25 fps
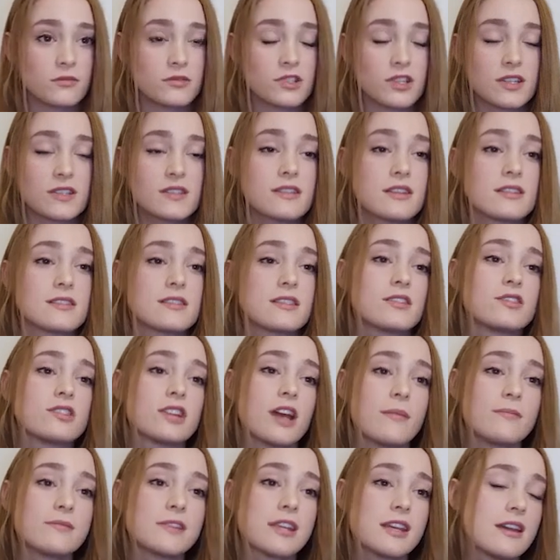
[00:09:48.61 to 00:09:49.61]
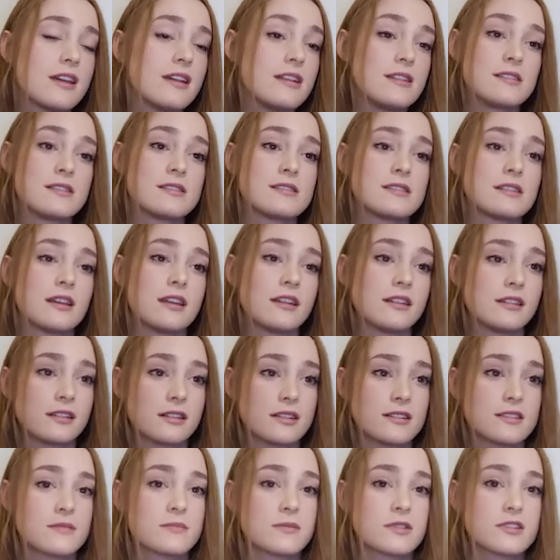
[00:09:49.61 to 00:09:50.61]
just as the chapter ends and
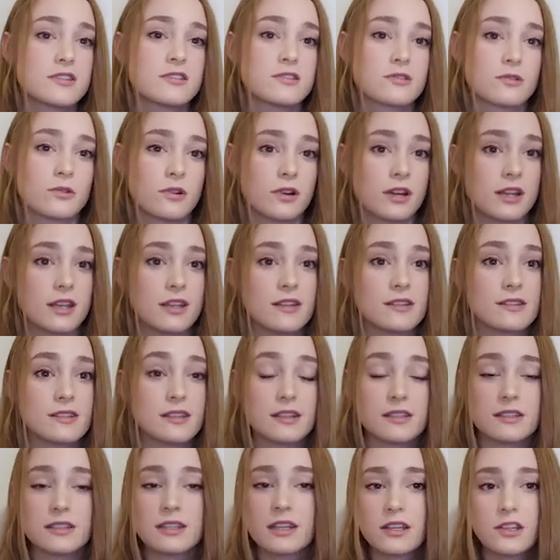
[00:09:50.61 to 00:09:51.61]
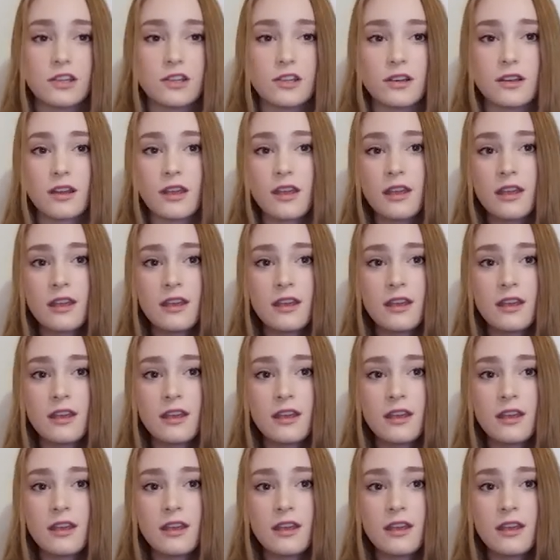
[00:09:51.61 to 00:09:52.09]
Elizabeth's story is continued,